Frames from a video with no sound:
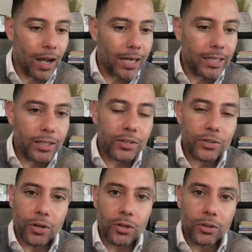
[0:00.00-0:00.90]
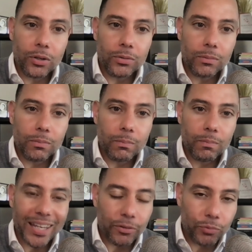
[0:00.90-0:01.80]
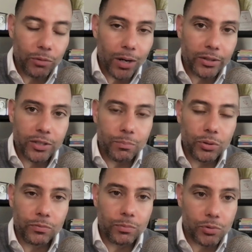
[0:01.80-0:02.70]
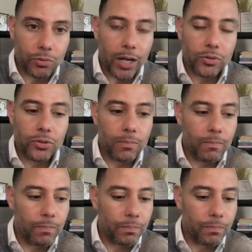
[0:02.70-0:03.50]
I needed to start and rewrite this book from scratch.